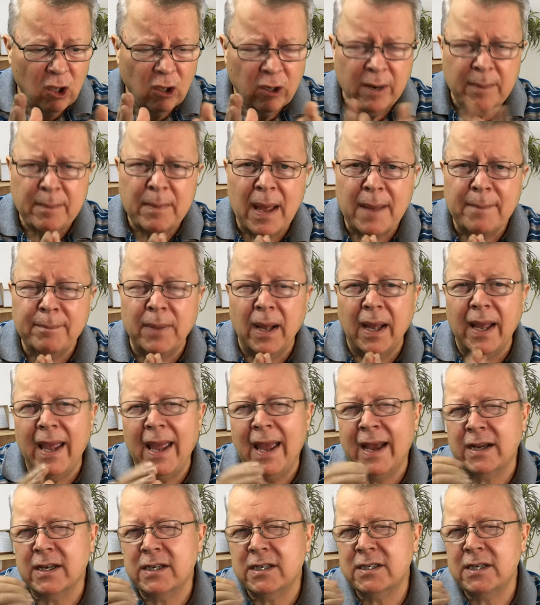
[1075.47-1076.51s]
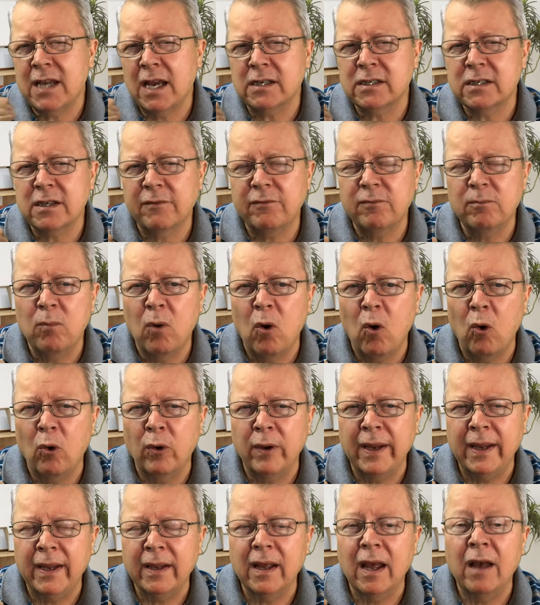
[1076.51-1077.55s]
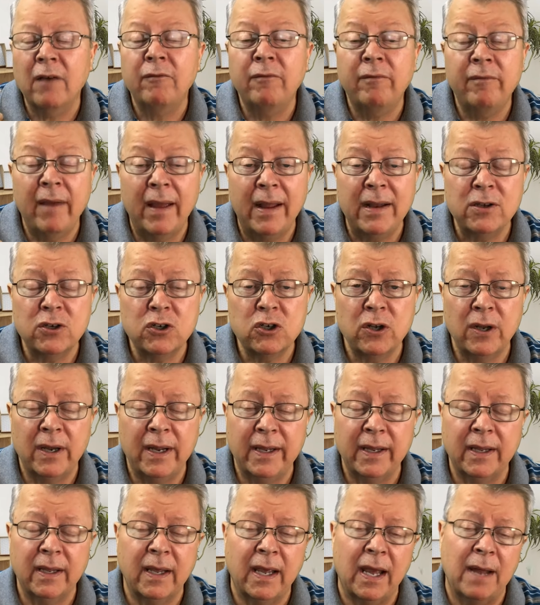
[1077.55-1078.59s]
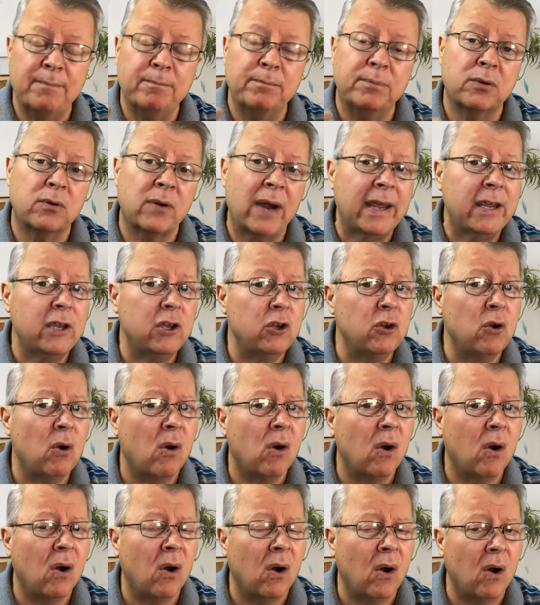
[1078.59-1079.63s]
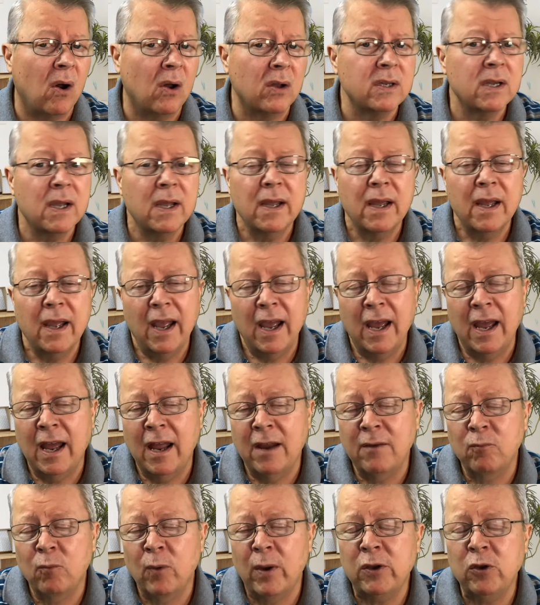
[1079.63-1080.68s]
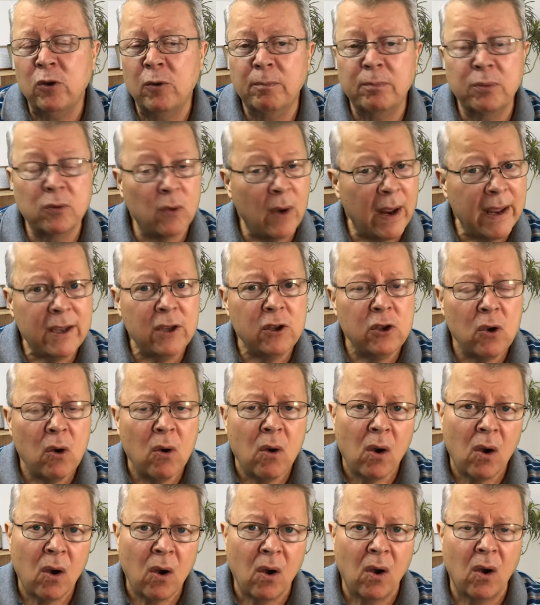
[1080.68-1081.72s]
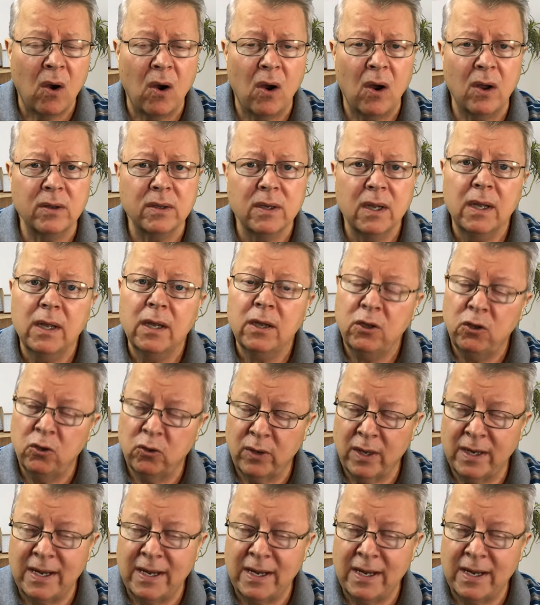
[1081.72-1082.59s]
remember, excessive mourning eventually can break your heart. And when you break your heart, you